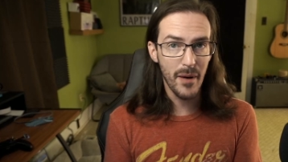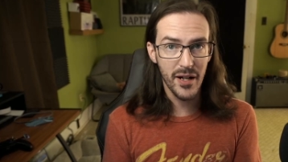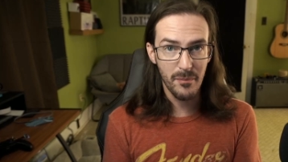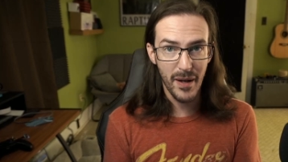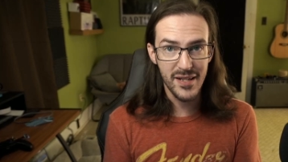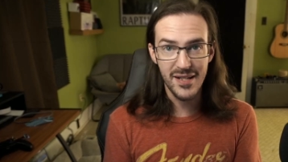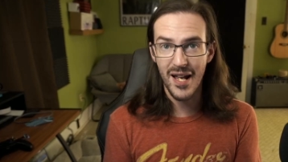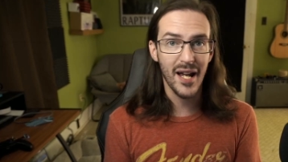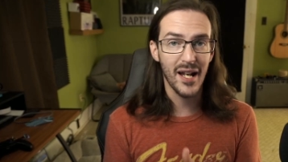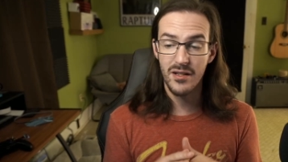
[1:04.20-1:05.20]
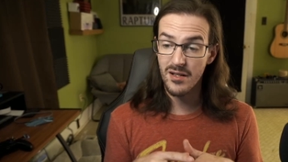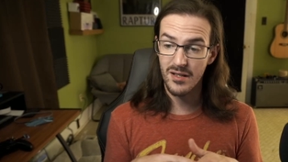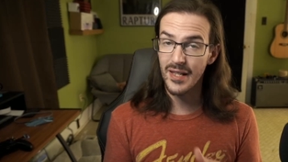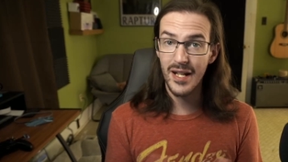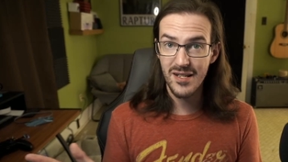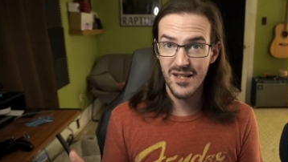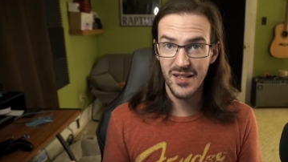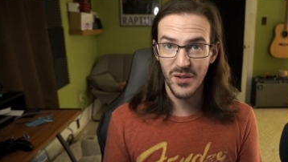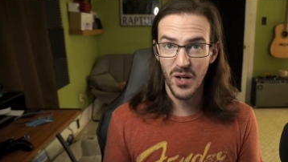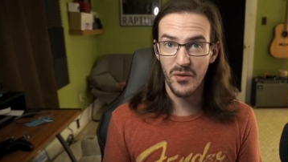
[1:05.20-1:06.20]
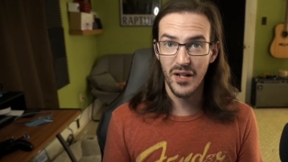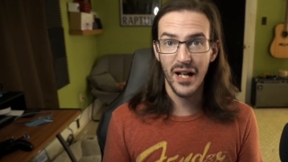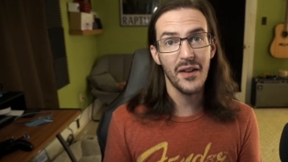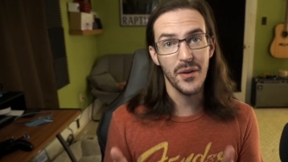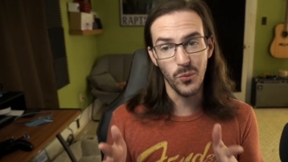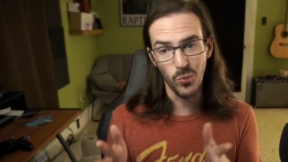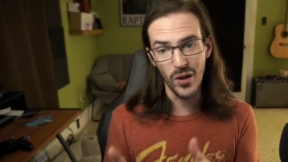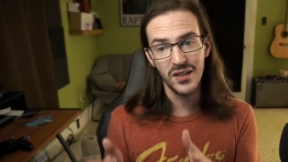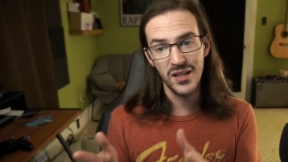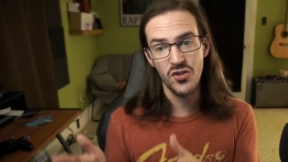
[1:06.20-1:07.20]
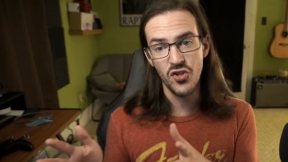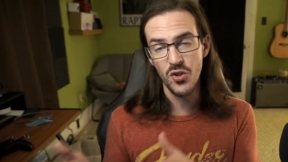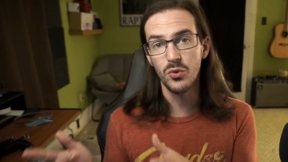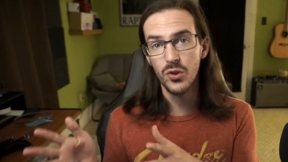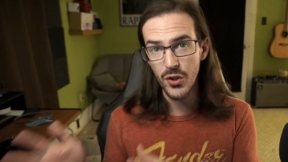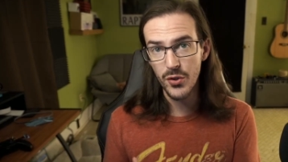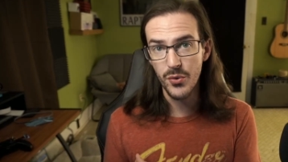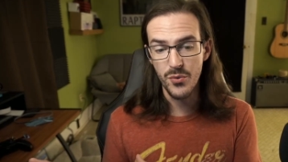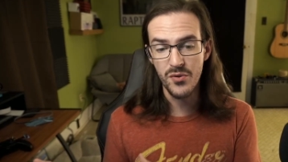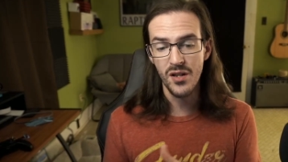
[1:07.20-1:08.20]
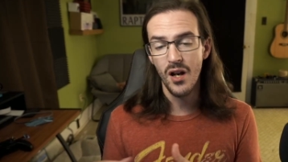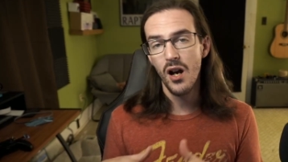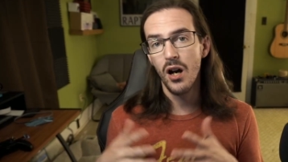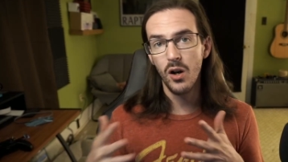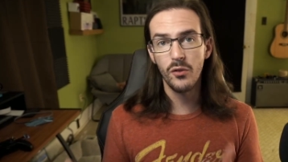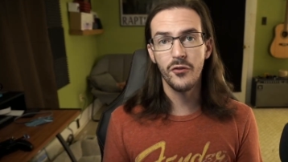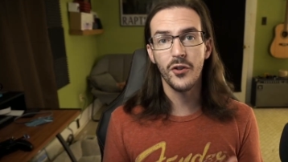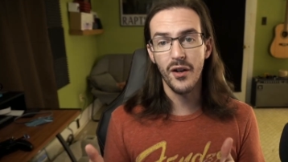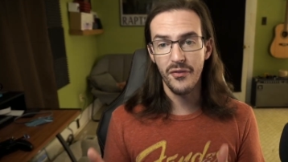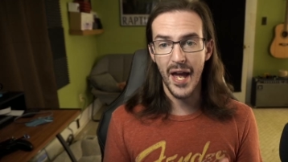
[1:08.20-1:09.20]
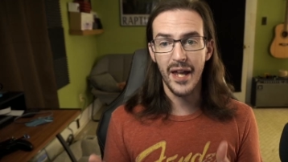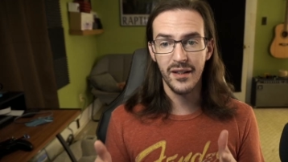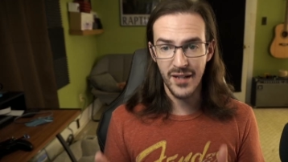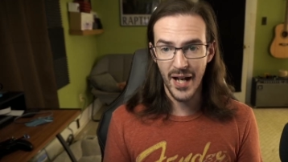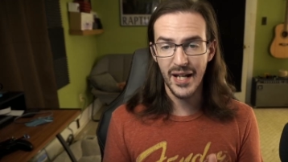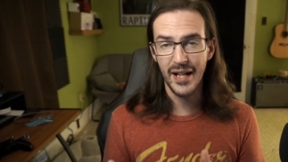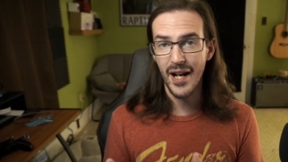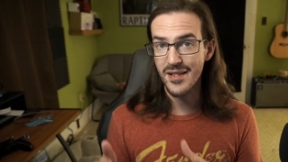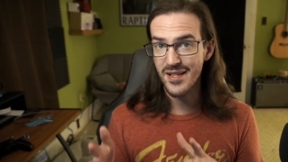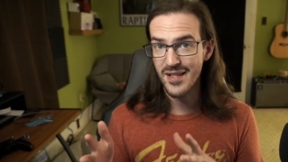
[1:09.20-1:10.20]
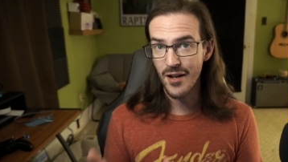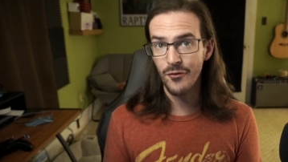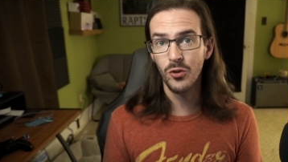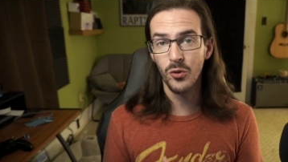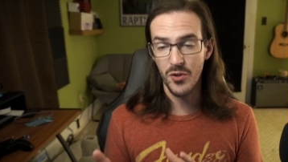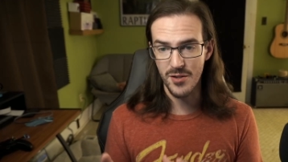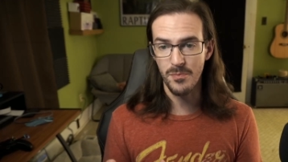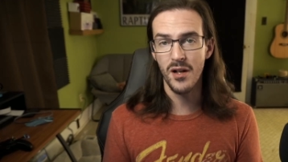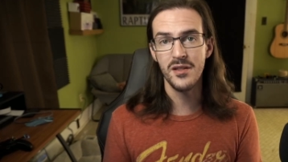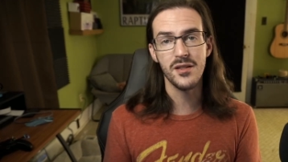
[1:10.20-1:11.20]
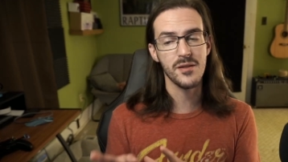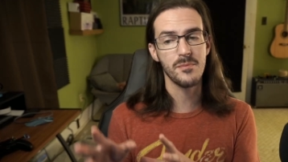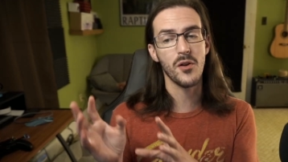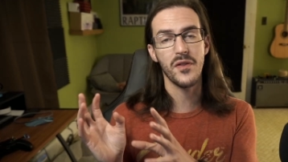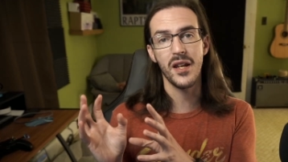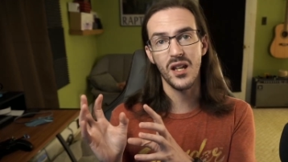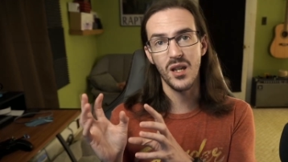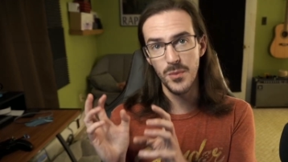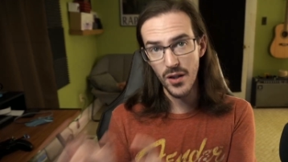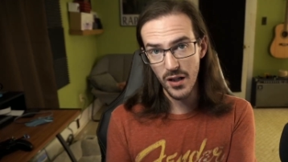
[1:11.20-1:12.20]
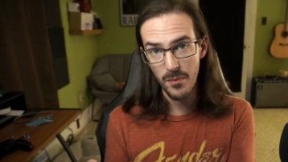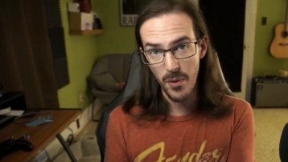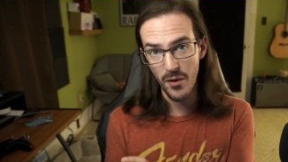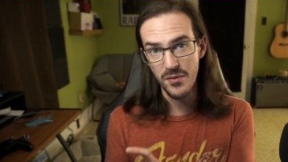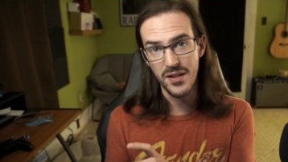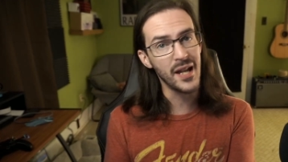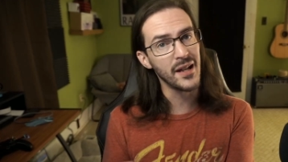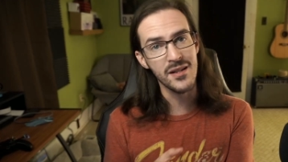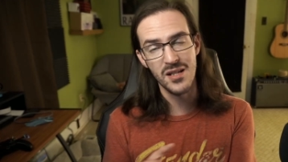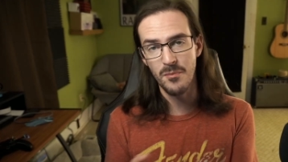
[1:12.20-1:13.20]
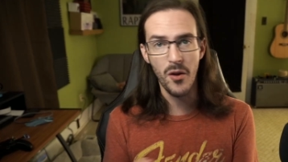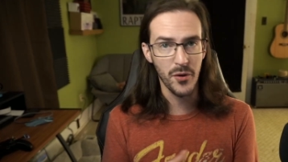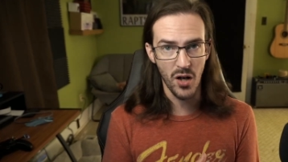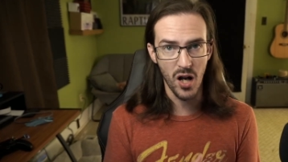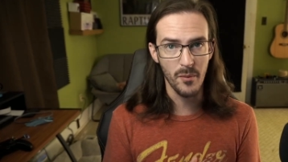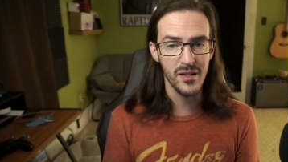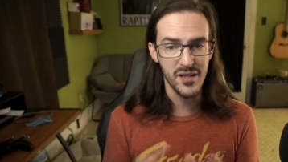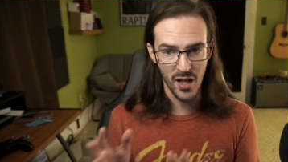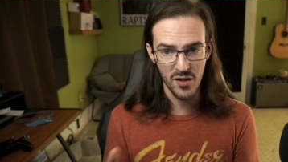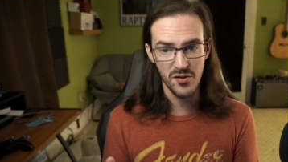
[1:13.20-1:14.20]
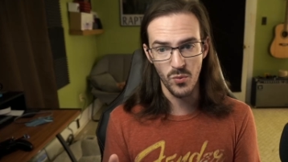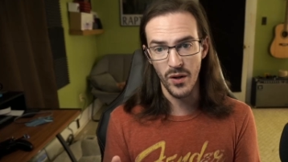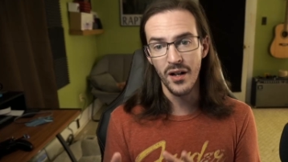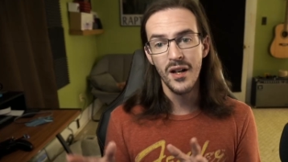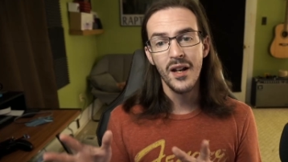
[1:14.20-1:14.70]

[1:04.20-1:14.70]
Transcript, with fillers: by your bedside, and just let it sit there overnight. And then what did you lose over that night. And I got several responses, both in a community post and in some other comments elsewhere.